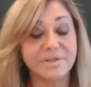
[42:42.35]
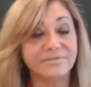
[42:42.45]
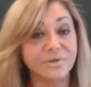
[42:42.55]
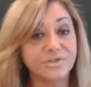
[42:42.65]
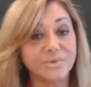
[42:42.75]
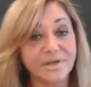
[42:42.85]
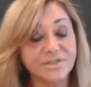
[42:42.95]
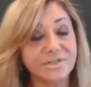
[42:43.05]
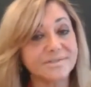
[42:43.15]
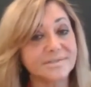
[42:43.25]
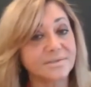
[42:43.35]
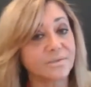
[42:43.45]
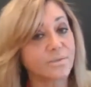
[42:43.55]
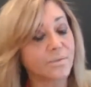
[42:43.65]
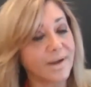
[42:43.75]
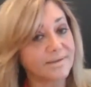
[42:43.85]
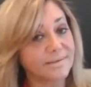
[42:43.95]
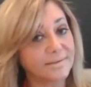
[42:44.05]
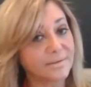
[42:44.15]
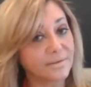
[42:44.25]
If your direction isn't quite
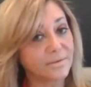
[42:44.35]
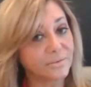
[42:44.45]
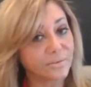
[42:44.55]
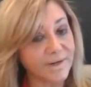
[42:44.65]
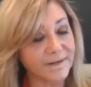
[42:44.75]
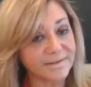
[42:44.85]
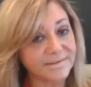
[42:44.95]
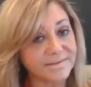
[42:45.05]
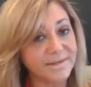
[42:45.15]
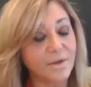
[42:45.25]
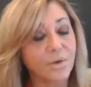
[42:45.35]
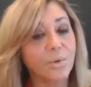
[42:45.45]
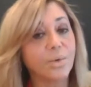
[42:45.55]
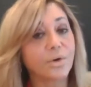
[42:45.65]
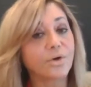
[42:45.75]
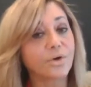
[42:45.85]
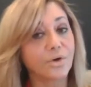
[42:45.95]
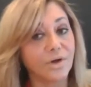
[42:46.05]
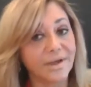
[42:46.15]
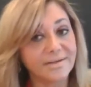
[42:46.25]
great or
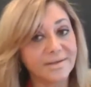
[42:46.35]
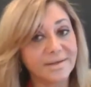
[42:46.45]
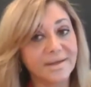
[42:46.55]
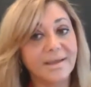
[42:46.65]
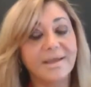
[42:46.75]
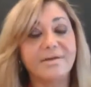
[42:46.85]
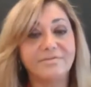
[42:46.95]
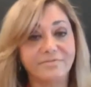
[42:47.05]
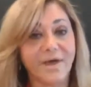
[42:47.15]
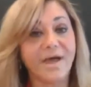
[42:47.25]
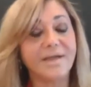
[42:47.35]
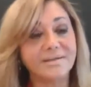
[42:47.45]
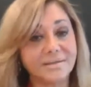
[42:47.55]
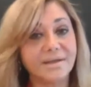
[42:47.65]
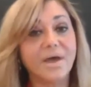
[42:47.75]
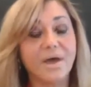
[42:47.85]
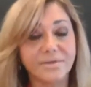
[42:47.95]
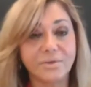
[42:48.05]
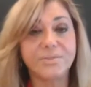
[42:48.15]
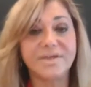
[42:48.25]
good, find
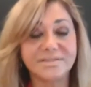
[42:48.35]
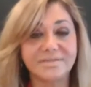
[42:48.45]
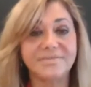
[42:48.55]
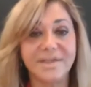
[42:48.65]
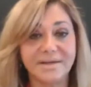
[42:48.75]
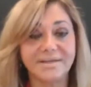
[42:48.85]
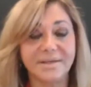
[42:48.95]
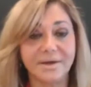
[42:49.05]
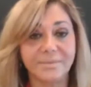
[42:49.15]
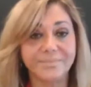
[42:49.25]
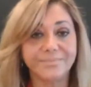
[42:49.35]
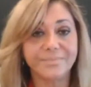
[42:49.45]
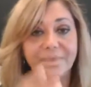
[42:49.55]
other ways of getting there.